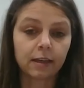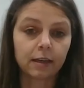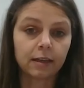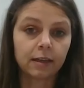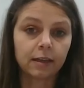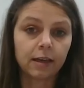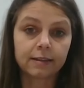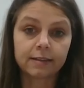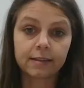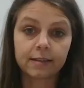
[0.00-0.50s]

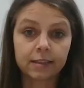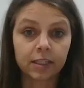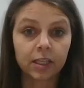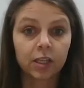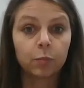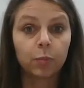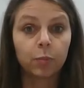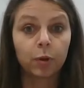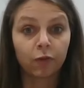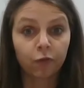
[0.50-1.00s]
assessing
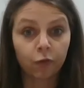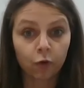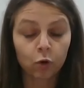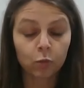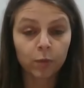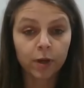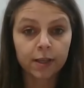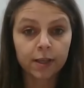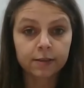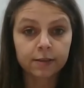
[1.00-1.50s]
in
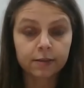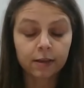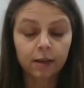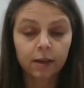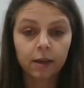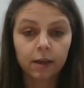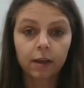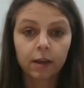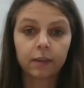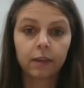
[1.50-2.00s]
performance,
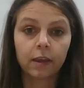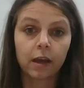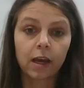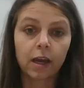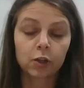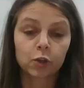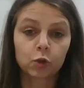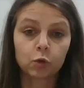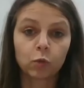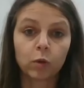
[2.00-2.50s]
the
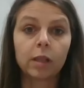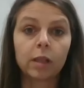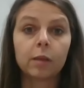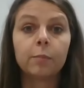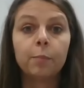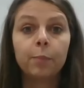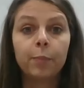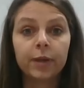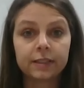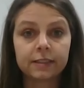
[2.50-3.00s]

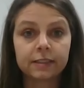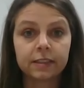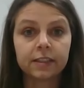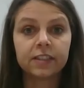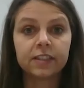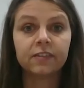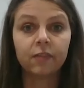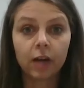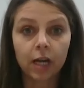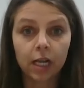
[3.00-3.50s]
actual
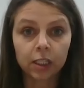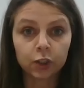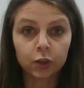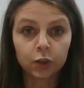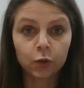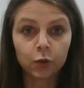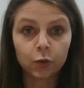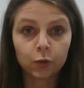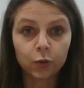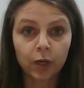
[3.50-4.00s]
business
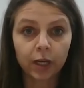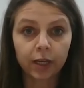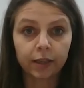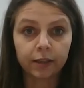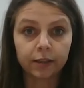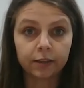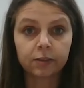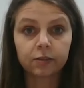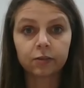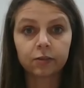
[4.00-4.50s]
value,
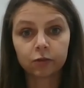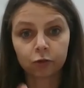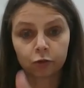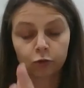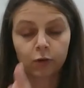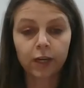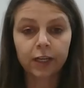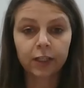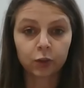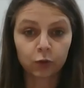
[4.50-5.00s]
and
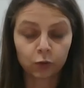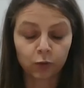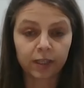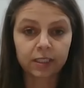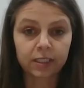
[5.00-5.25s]
trying to